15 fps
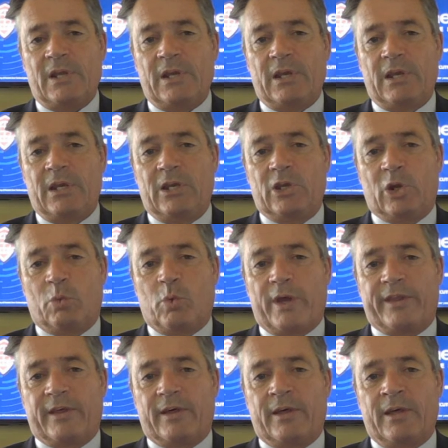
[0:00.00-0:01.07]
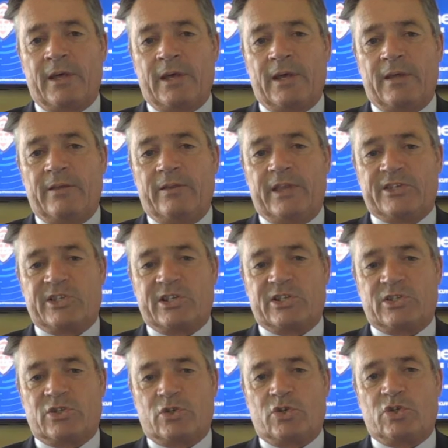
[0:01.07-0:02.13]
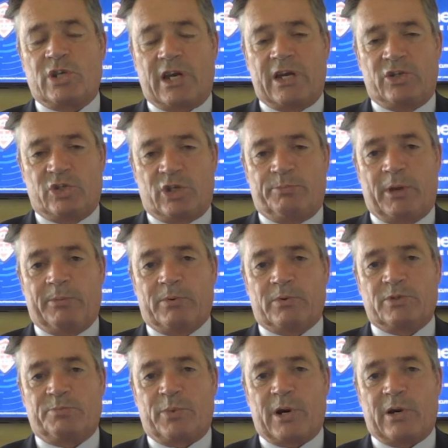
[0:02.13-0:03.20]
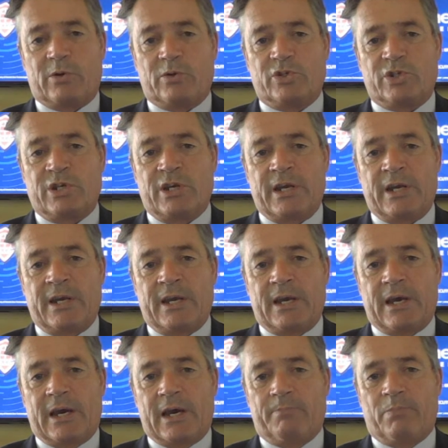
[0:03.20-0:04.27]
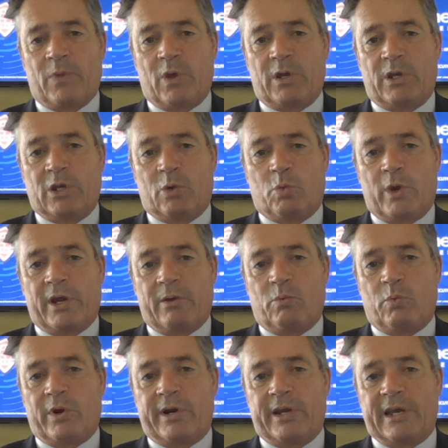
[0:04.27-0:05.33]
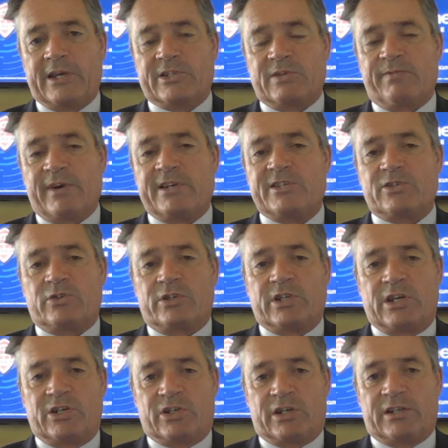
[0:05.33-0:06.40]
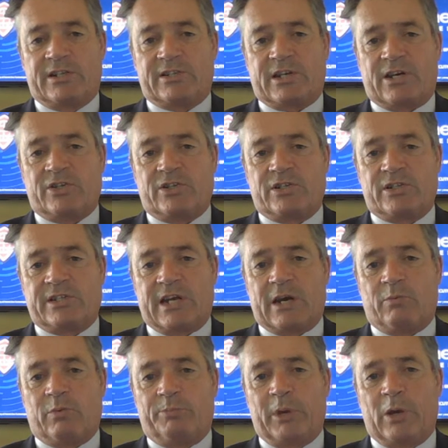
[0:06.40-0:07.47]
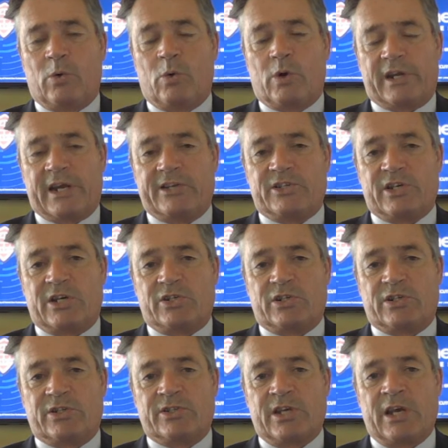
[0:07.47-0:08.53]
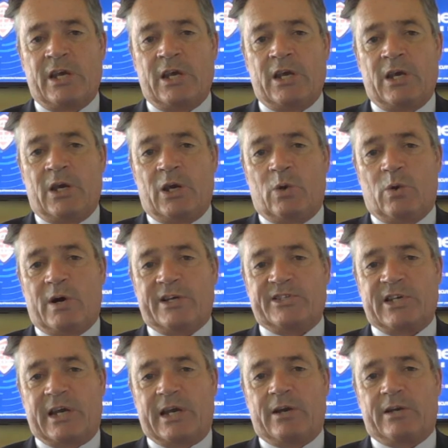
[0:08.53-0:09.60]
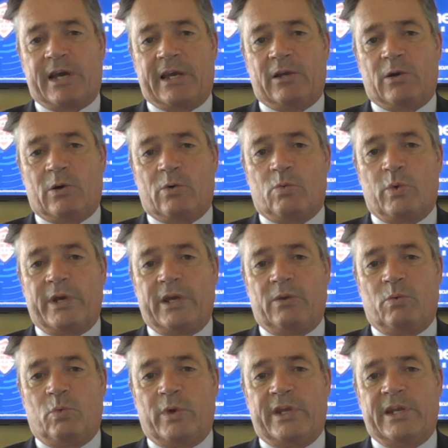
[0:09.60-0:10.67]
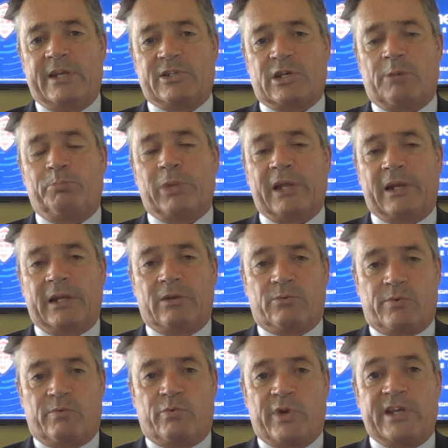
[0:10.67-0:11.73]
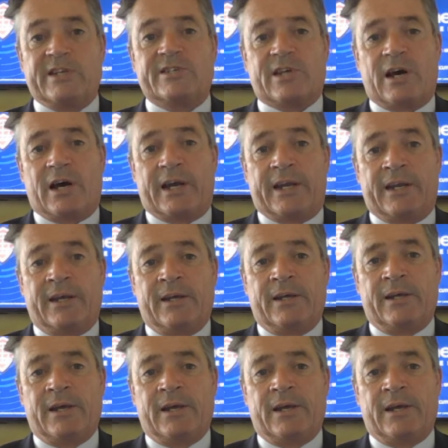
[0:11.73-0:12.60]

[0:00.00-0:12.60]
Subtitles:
whether this is changing people's approach, we're engaged in very strategic discussions now with big organizations who are saying, okay, look, we need to completely redesign